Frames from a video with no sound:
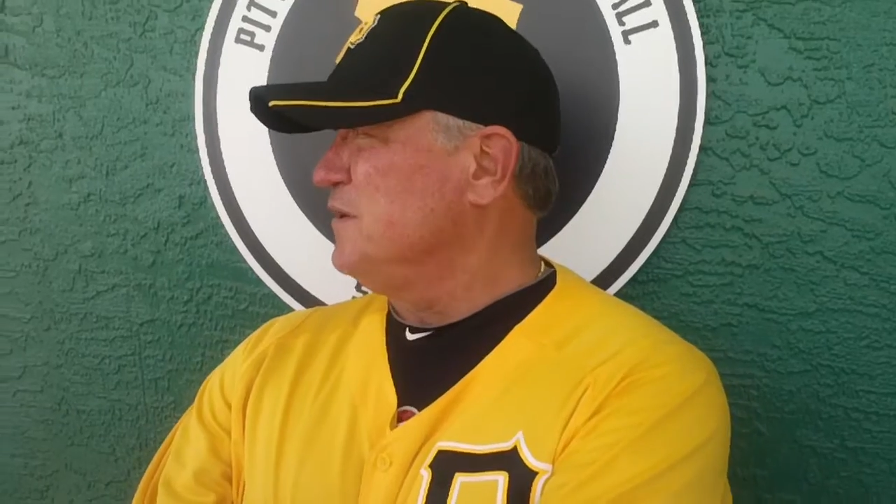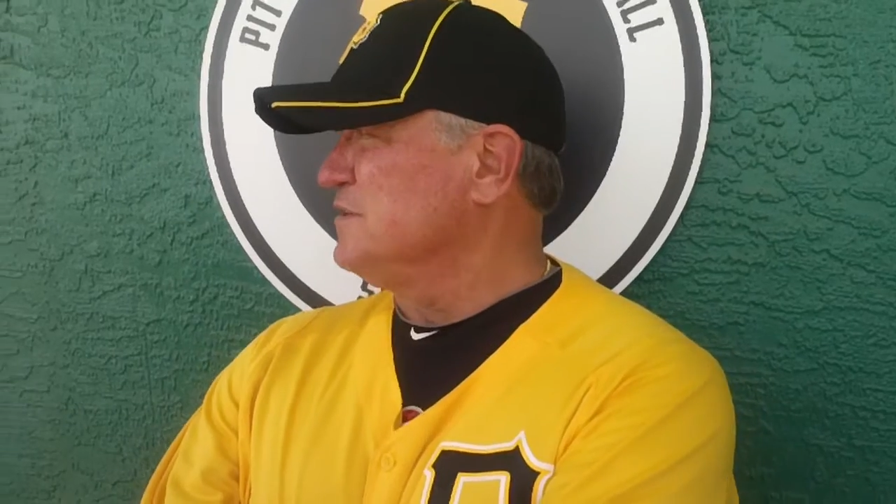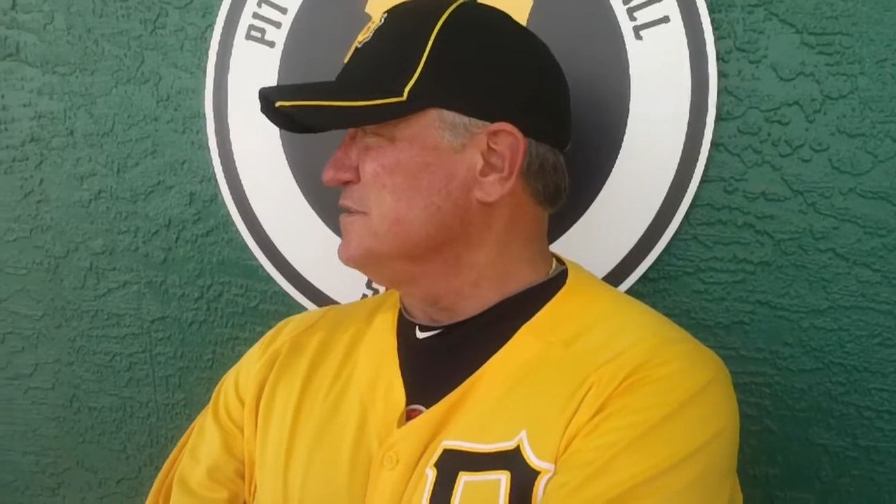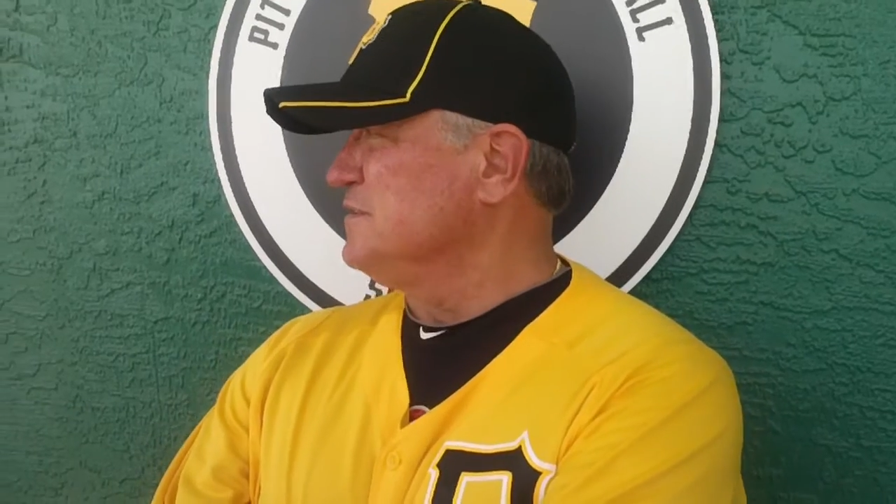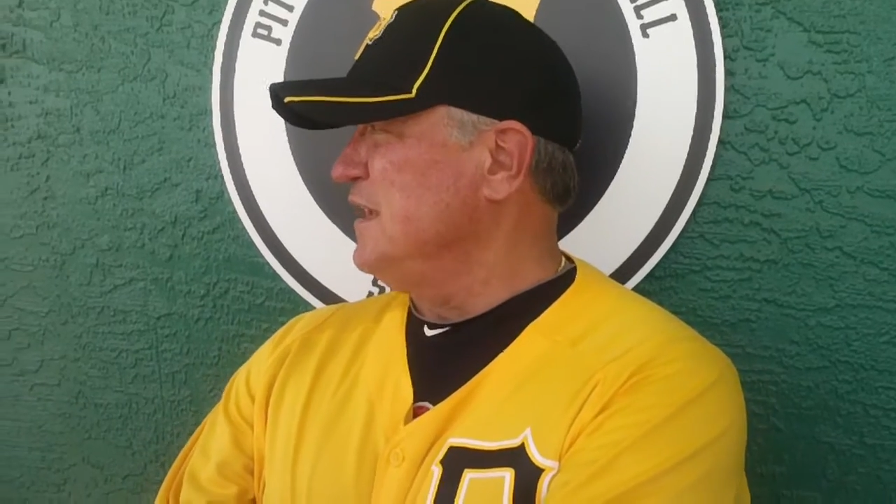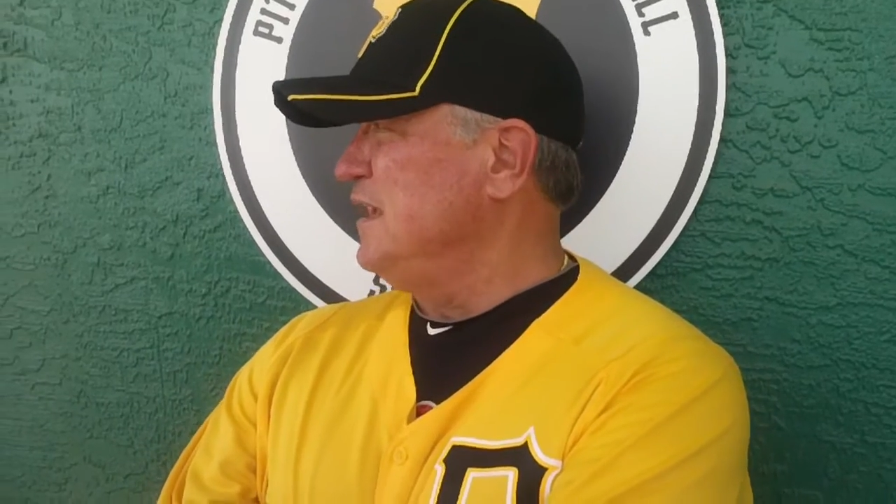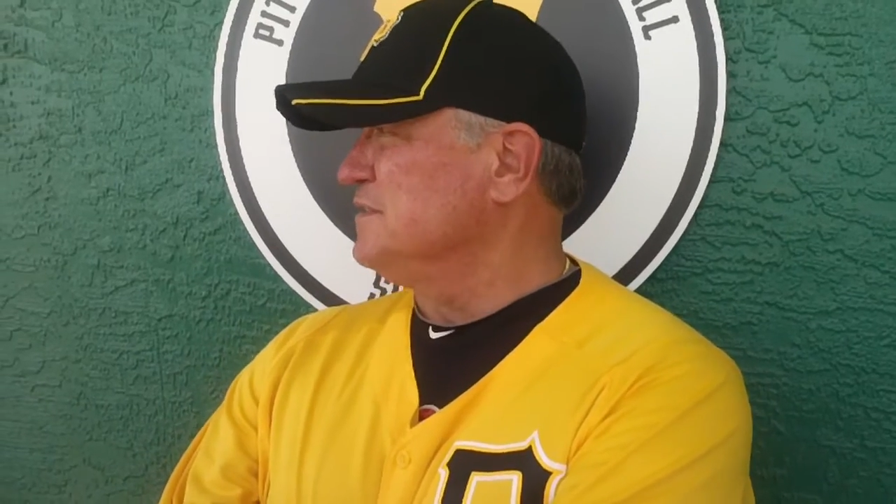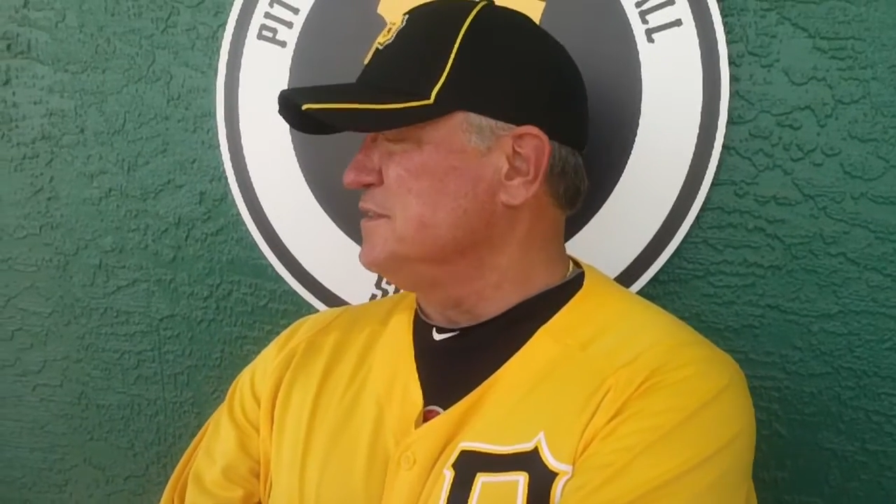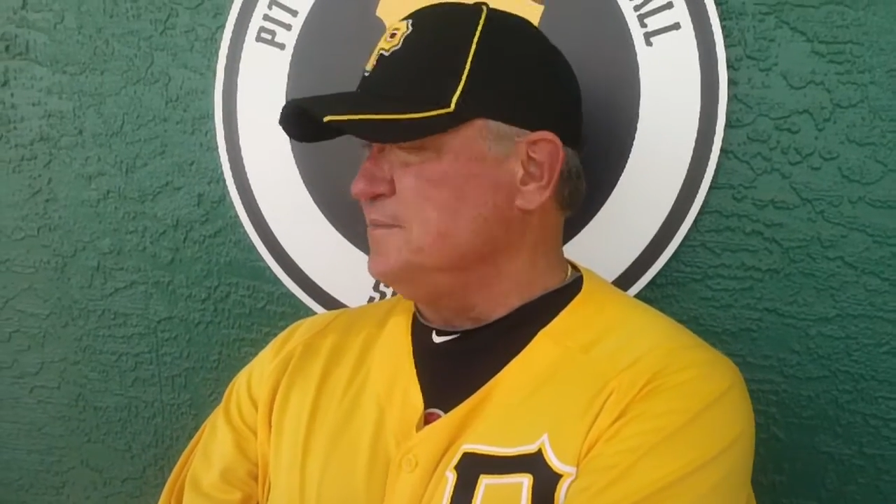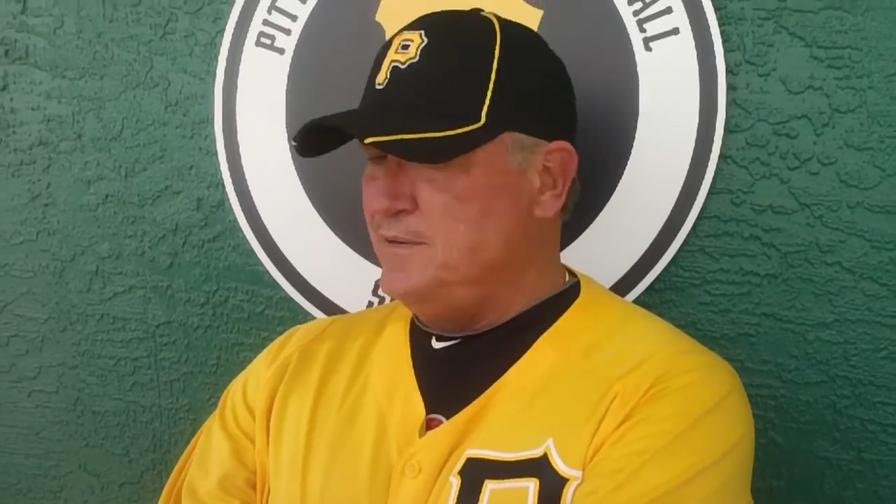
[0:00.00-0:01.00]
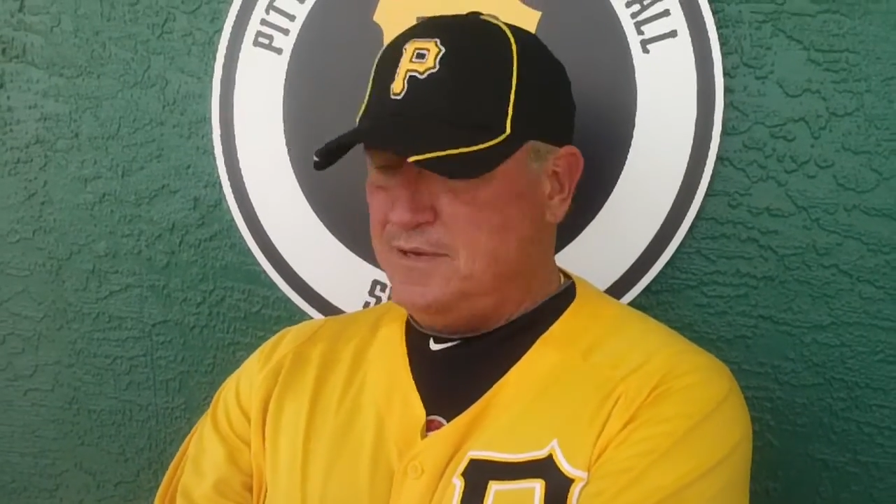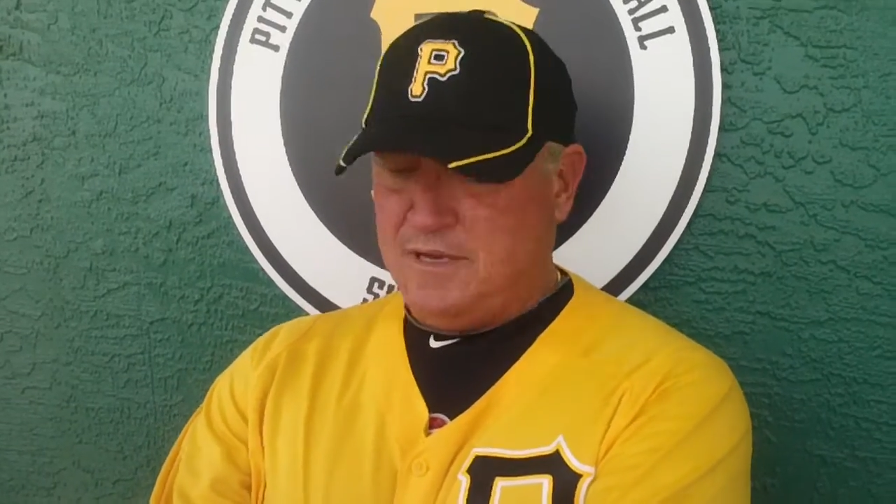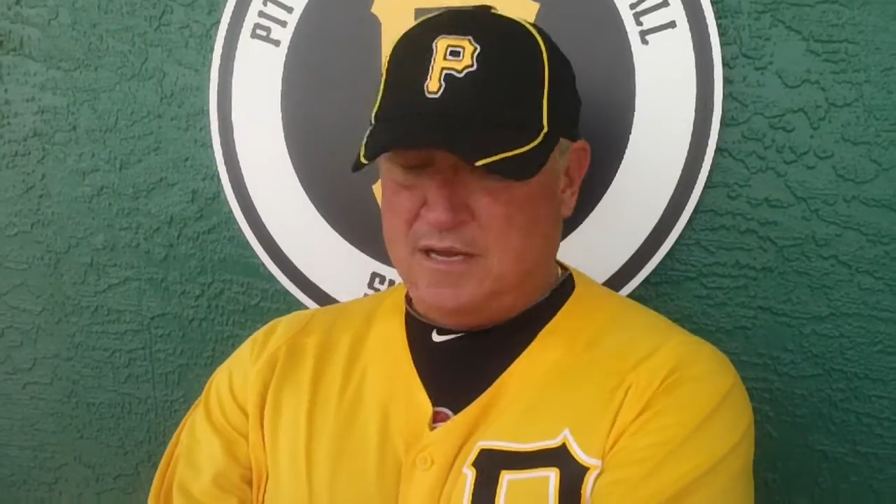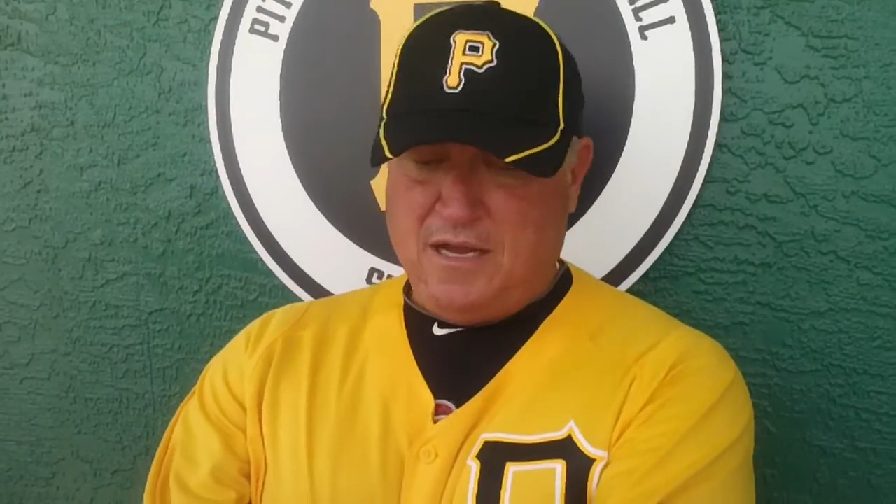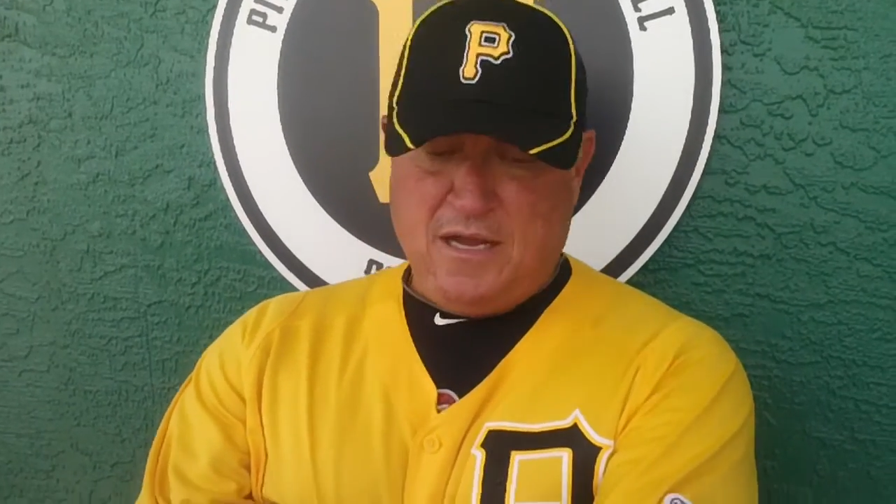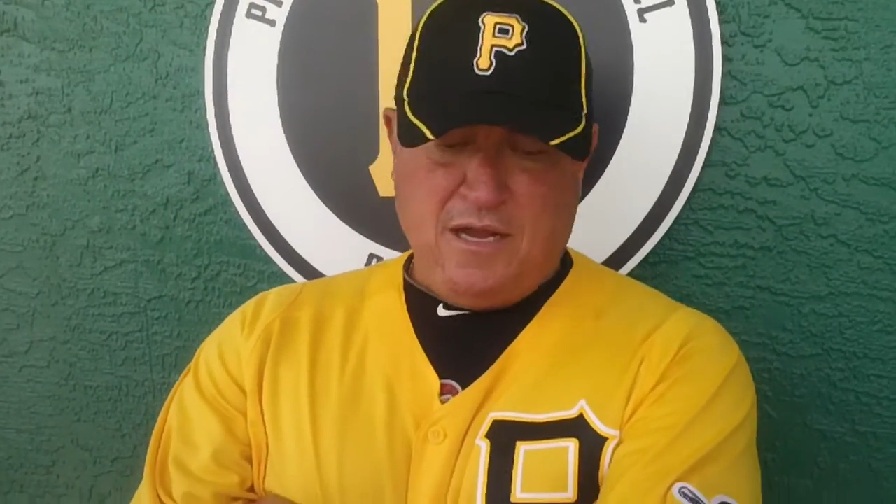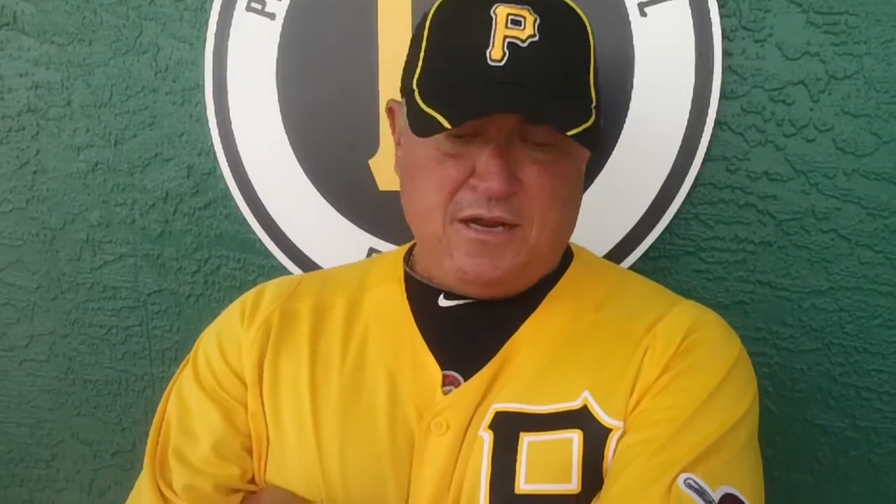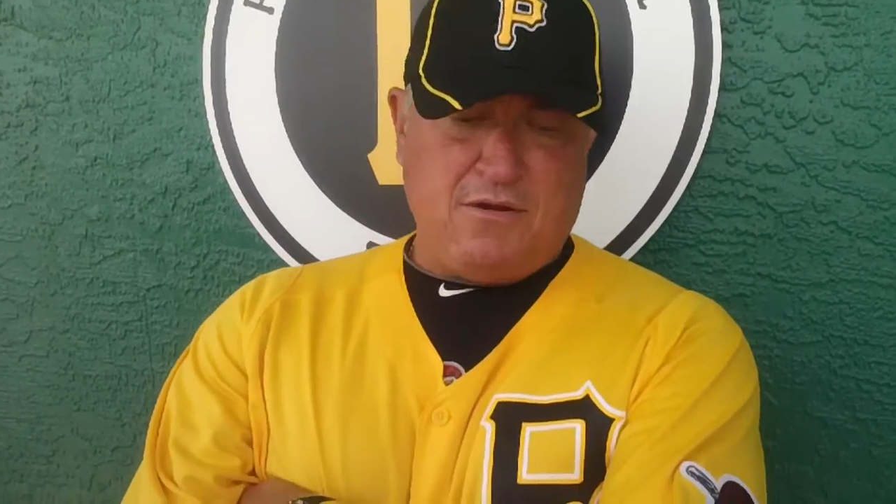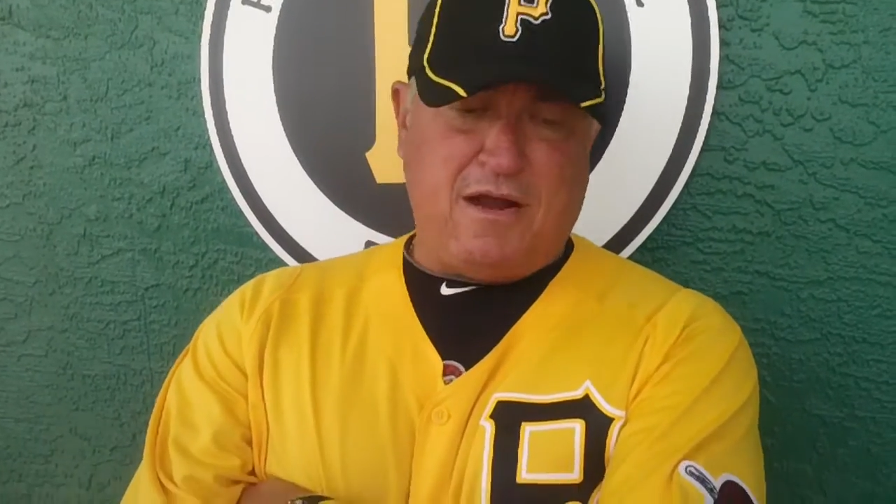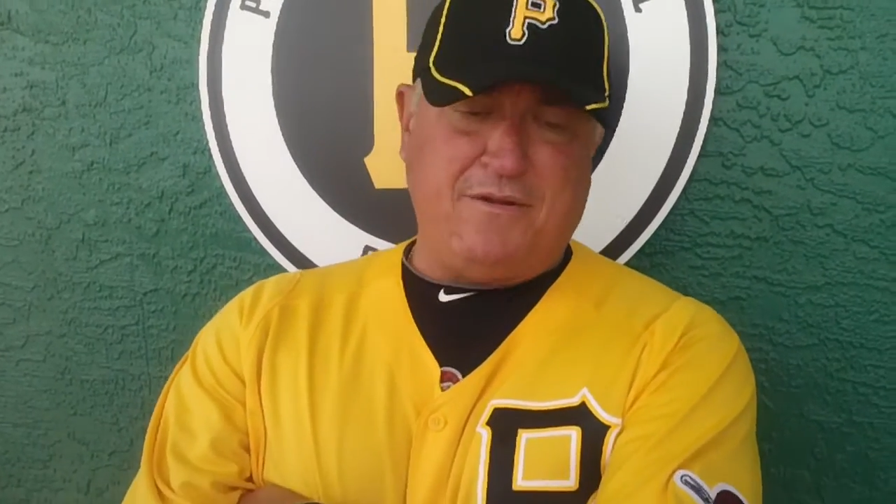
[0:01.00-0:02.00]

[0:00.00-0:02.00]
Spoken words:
questions to ask him. You know,